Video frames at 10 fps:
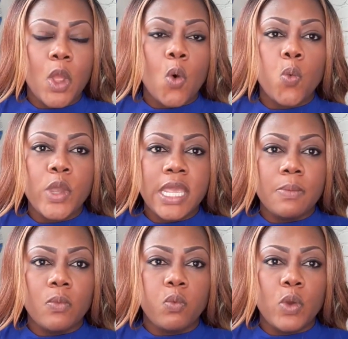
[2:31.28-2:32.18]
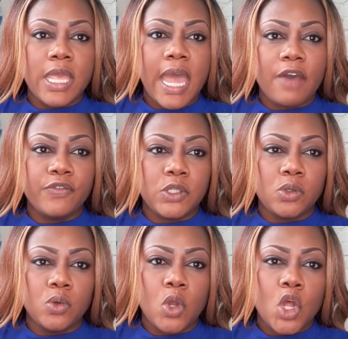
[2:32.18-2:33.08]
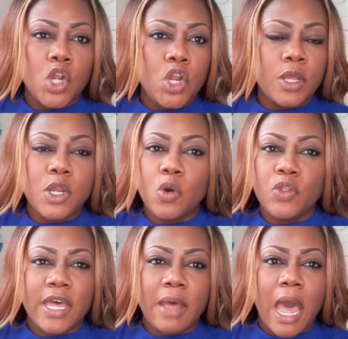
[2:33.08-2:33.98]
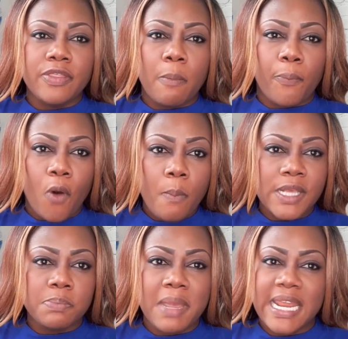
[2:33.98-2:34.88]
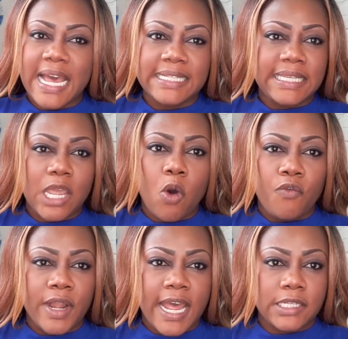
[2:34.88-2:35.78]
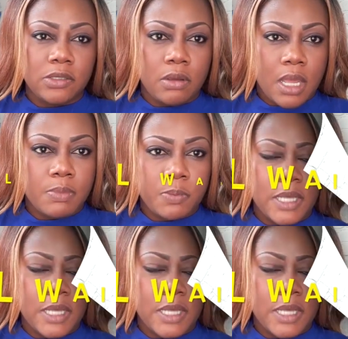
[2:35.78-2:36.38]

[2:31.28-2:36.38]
we have to know that the promise may not take overnight to come to pass.